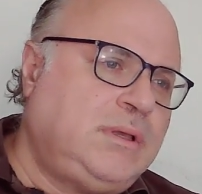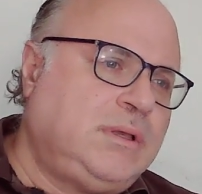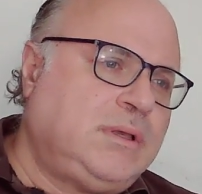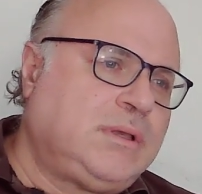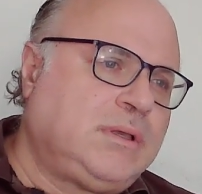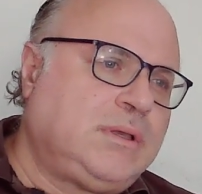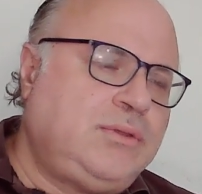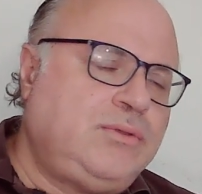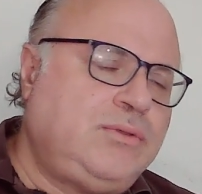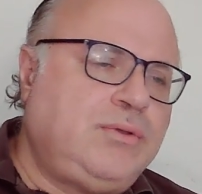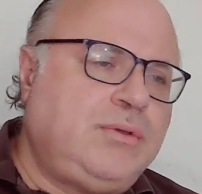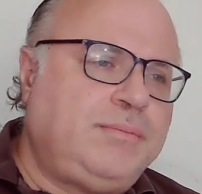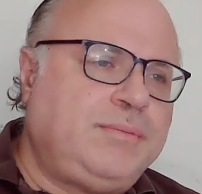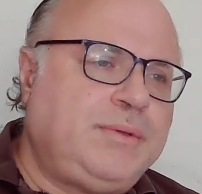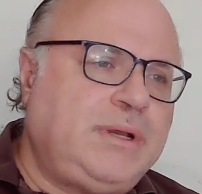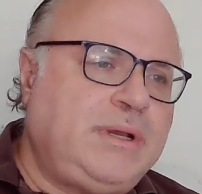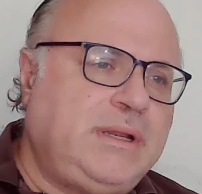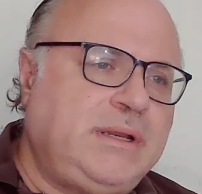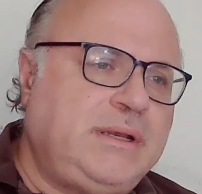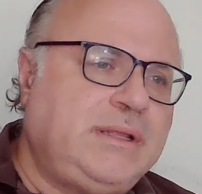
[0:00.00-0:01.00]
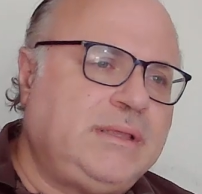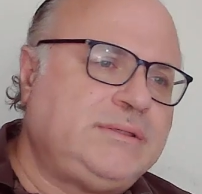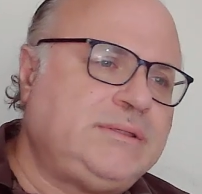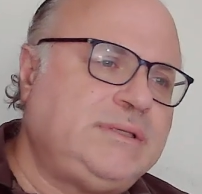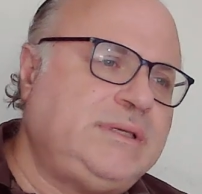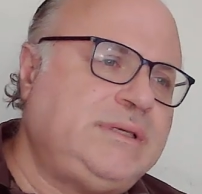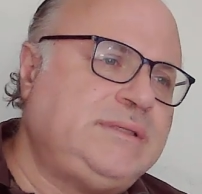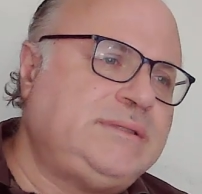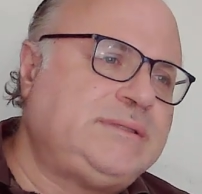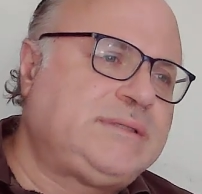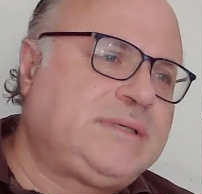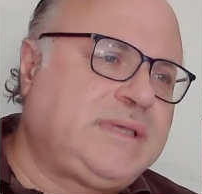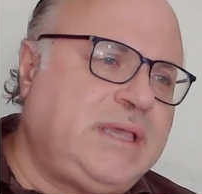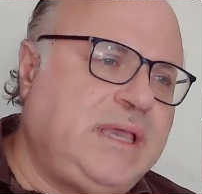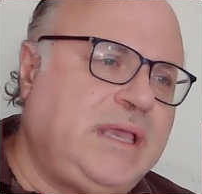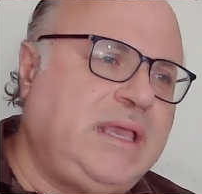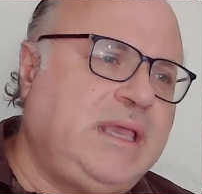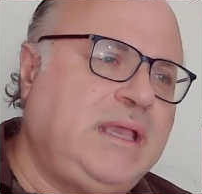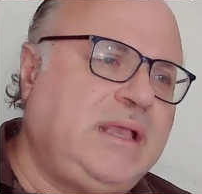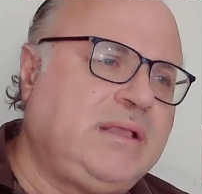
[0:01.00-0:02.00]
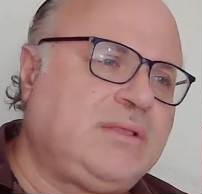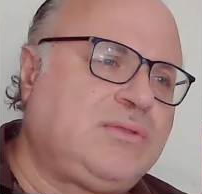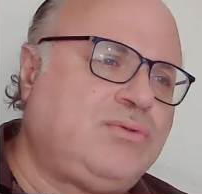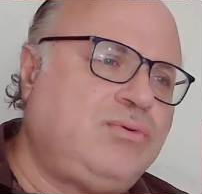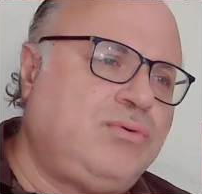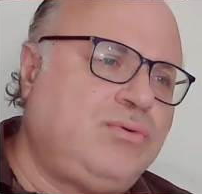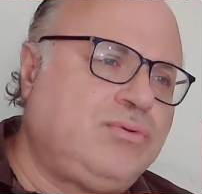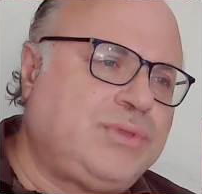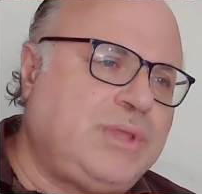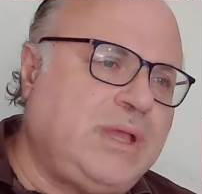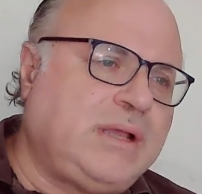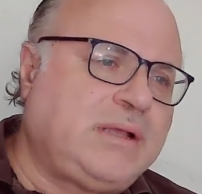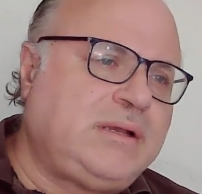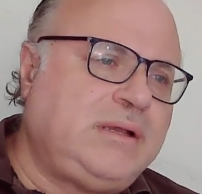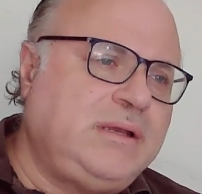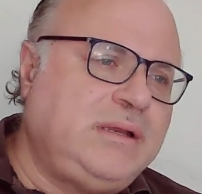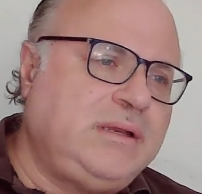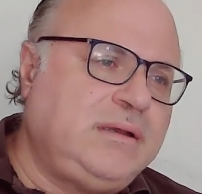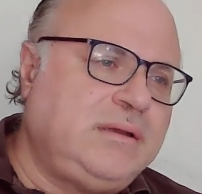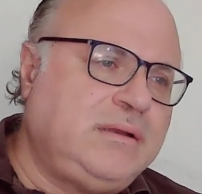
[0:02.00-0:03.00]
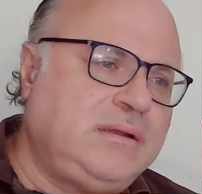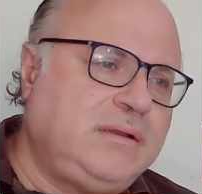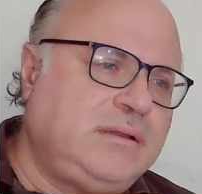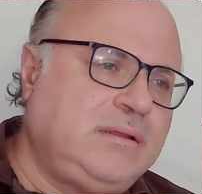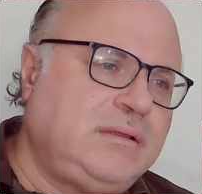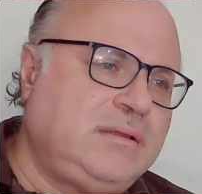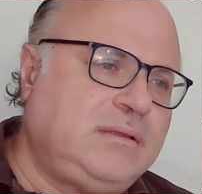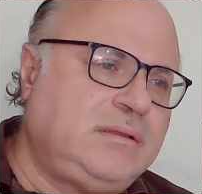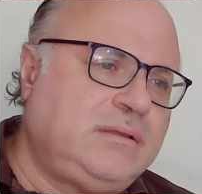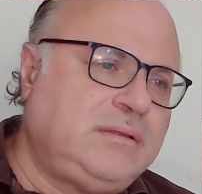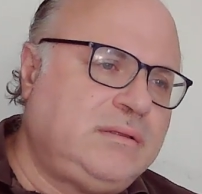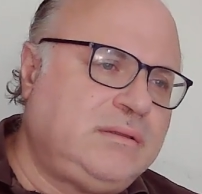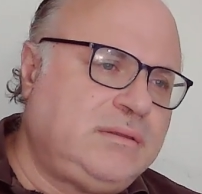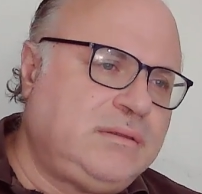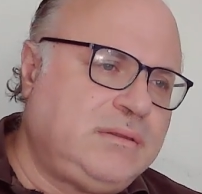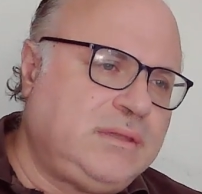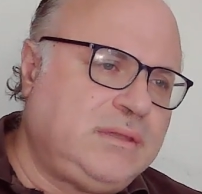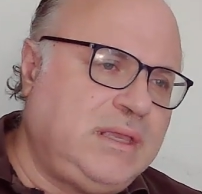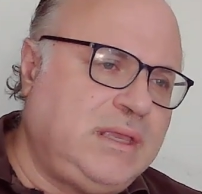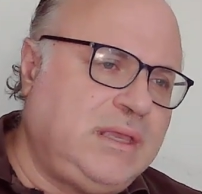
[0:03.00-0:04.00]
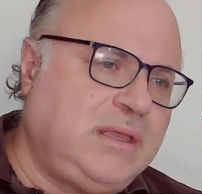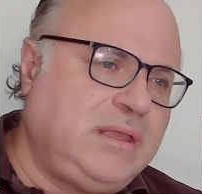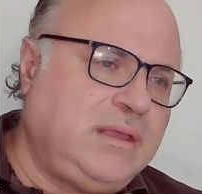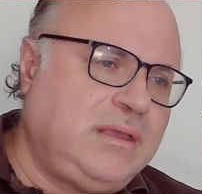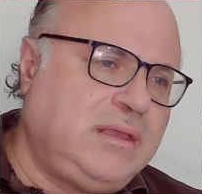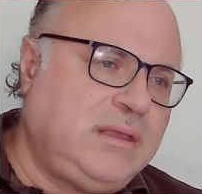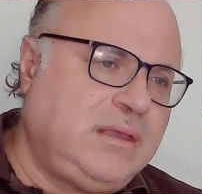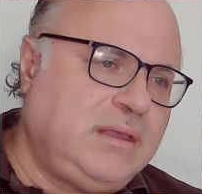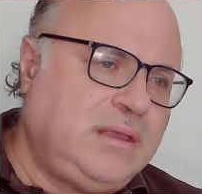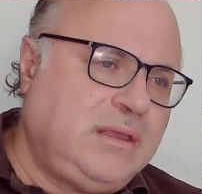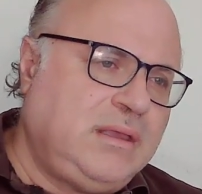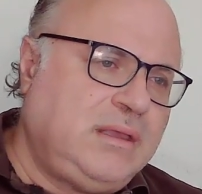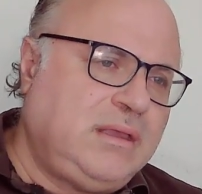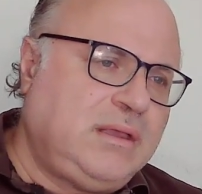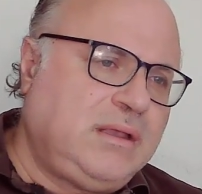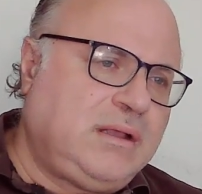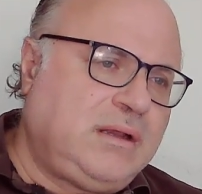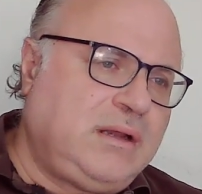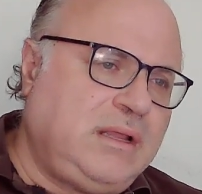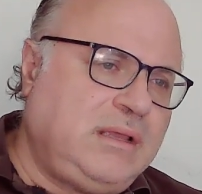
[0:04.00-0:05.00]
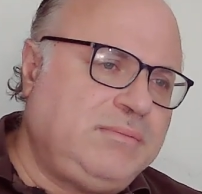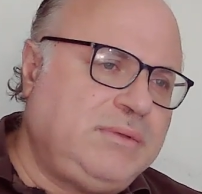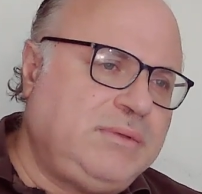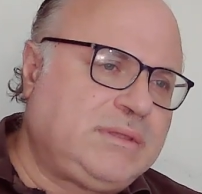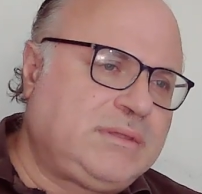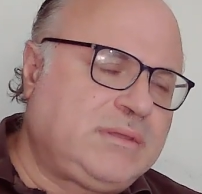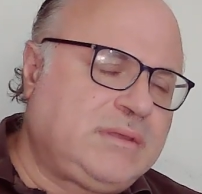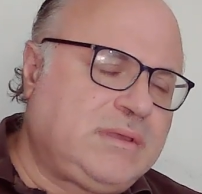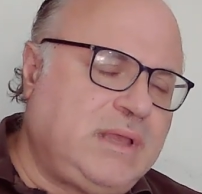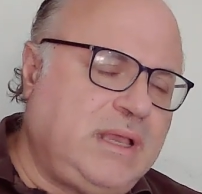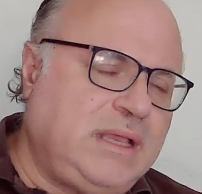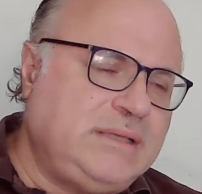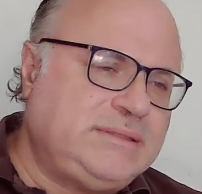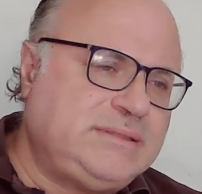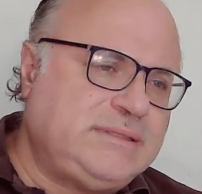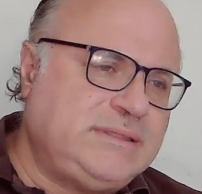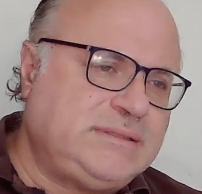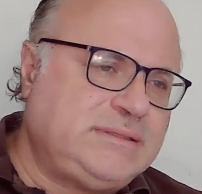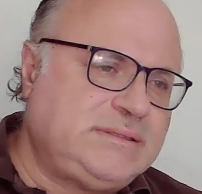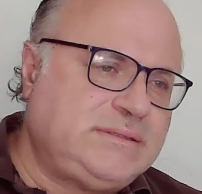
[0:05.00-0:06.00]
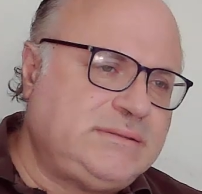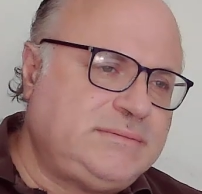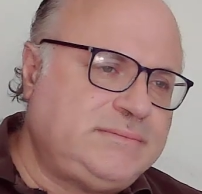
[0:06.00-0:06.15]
renewable energy is key to tackling the climate crisis.